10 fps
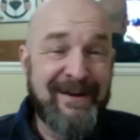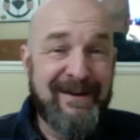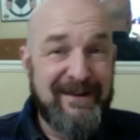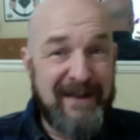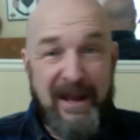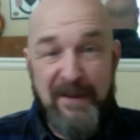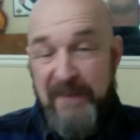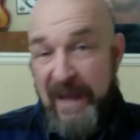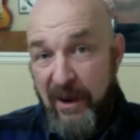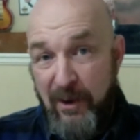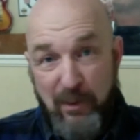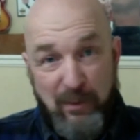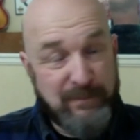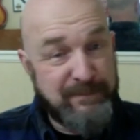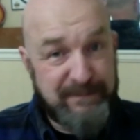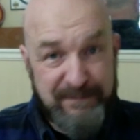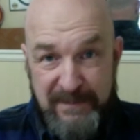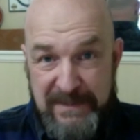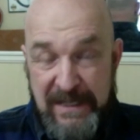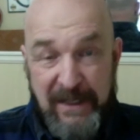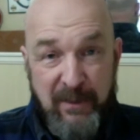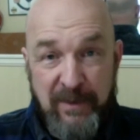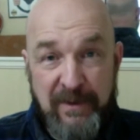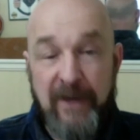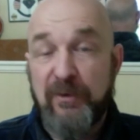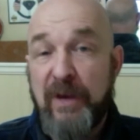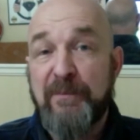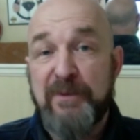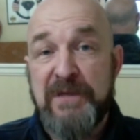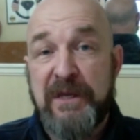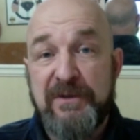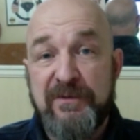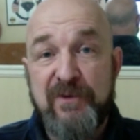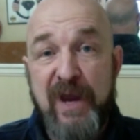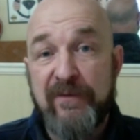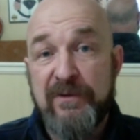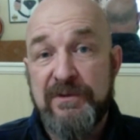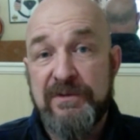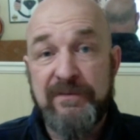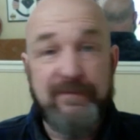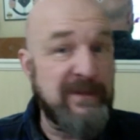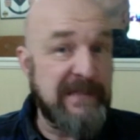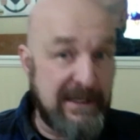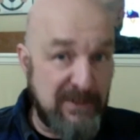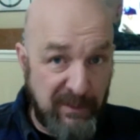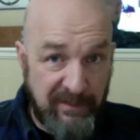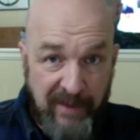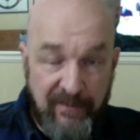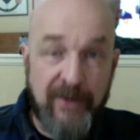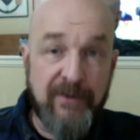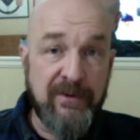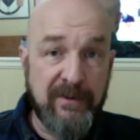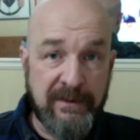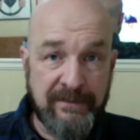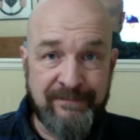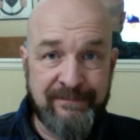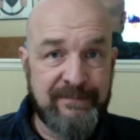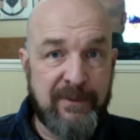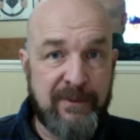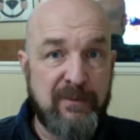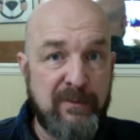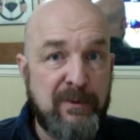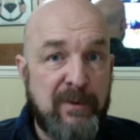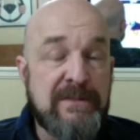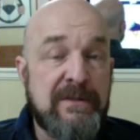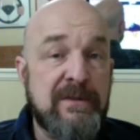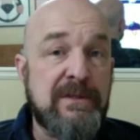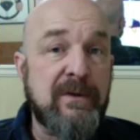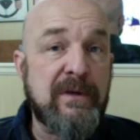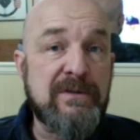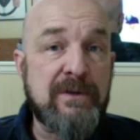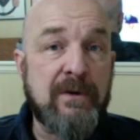I'm now dealing with a great percentage of drivers for the Daytona 500 and the rest of the series. So